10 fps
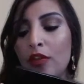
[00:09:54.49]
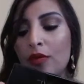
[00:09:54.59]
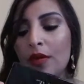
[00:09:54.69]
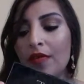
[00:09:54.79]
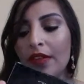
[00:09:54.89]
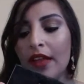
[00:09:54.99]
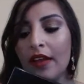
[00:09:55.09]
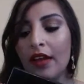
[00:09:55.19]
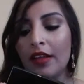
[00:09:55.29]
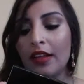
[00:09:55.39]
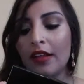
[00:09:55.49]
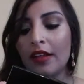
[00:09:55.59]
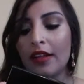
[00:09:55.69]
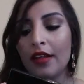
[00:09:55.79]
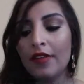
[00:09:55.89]
you even get like
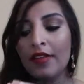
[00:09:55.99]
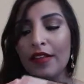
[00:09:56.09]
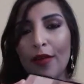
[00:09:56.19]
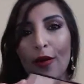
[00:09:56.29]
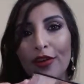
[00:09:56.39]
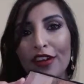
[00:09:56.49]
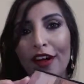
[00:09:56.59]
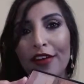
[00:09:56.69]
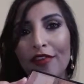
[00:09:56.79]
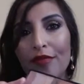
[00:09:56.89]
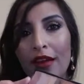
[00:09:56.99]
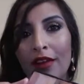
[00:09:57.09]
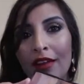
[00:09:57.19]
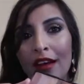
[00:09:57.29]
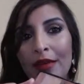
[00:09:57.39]
this odd kind of
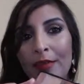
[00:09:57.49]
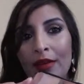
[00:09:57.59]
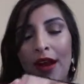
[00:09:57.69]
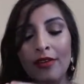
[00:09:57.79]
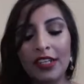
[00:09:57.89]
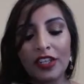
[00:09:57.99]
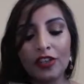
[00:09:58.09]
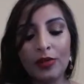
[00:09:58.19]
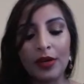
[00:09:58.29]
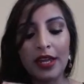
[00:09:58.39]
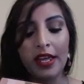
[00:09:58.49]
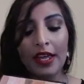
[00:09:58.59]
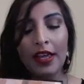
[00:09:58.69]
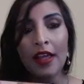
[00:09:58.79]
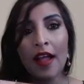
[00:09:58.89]
a light brown textured one
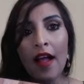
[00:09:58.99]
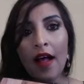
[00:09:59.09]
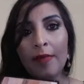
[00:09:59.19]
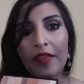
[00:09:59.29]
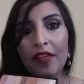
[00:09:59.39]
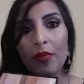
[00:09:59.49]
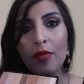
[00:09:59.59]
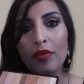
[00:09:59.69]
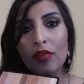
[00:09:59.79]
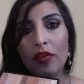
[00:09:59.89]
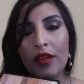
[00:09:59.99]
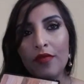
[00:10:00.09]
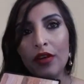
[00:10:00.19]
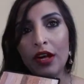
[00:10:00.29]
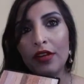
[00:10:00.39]
here. And this one was
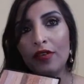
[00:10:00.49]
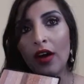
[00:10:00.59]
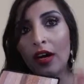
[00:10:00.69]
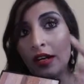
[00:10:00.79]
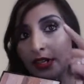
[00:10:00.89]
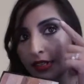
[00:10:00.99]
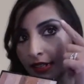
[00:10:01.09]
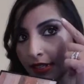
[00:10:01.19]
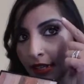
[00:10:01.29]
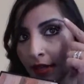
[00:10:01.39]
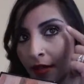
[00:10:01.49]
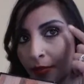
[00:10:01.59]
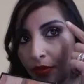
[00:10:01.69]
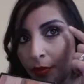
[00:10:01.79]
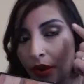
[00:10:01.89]
great for kind of highlighting
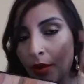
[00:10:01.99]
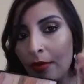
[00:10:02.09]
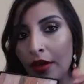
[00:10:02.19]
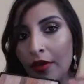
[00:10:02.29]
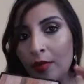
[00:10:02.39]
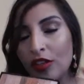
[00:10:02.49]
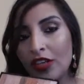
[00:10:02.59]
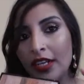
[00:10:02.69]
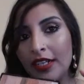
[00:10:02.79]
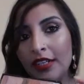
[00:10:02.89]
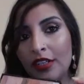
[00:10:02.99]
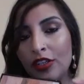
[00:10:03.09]
the brow bone, which I